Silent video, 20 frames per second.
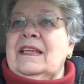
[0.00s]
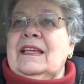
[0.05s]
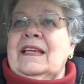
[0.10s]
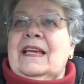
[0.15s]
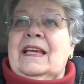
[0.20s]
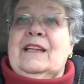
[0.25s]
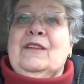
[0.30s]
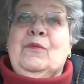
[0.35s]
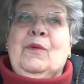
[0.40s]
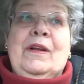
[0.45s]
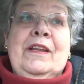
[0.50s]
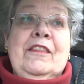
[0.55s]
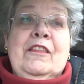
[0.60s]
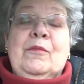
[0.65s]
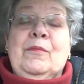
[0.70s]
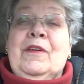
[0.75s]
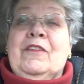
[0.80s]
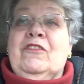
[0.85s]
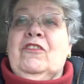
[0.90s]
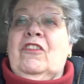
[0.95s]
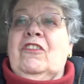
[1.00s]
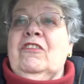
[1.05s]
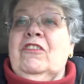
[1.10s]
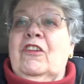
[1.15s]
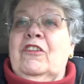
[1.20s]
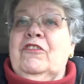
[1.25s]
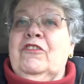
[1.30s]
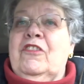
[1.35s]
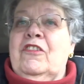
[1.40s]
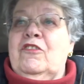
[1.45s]
and one of them has just
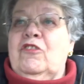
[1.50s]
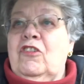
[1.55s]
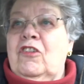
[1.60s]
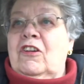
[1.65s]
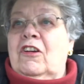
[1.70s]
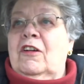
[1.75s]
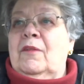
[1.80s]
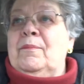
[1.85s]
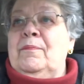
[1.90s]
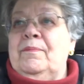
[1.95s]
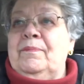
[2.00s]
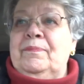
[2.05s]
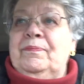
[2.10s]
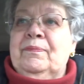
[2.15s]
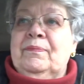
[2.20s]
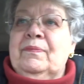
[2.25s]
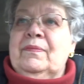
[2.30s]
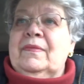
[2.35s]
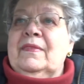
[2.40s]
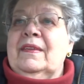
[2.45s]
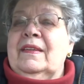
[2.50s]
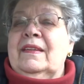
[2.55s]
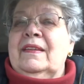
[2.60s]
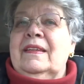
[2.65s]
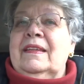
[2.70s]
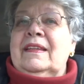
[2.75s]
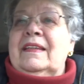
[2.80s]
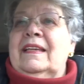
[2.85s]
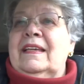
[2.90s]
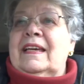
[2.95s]
lost the job.
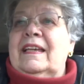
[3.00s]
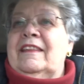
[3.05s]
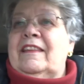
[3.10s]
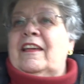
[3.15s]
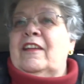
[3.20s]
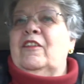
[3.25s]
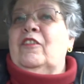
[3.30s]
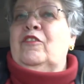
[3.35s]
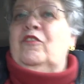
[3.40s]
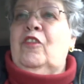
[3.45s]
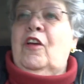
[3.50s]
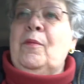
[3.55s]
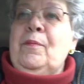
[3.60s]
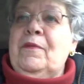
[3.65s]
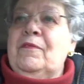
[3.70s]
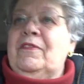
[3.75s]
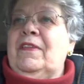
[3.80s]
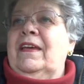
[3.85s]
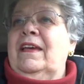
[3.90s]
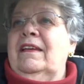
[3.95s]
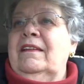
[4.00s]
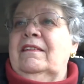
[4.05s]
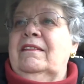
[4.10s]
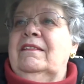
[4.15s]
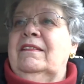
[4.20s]
And then on top of that,